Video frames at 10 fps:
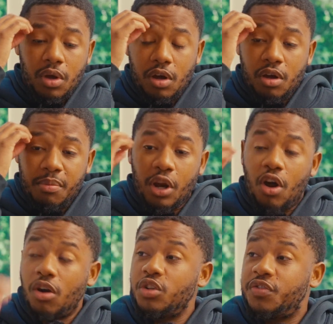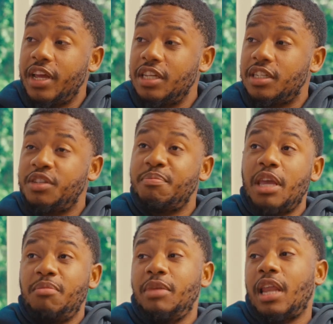And all those phases
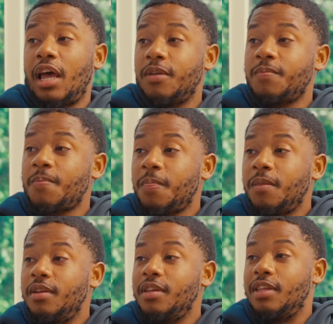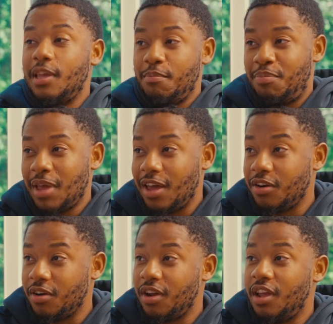made me like get
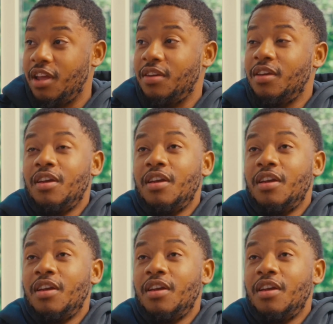better. And